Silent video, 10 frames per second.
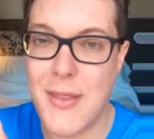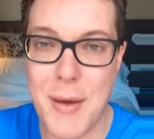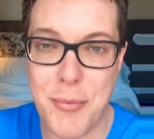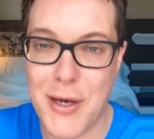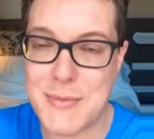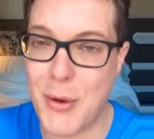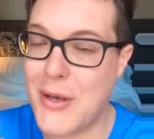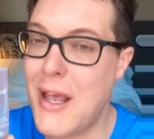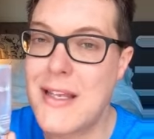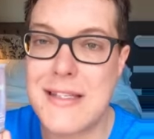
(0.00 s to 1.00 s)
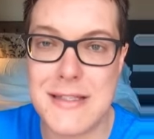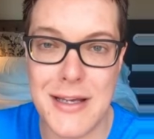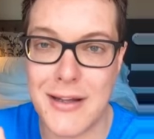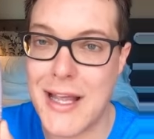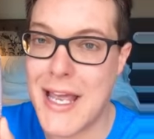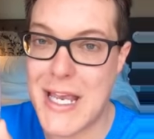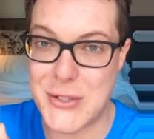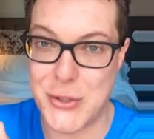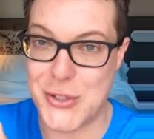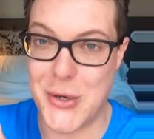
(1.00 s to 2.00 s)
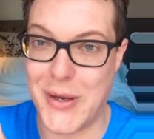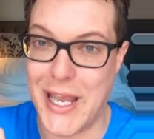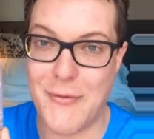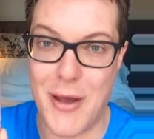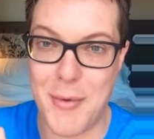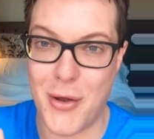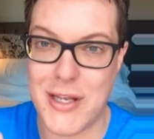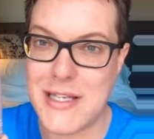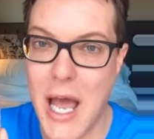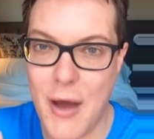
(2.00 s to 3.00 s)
That price point still isn't doing it, if I'm honest.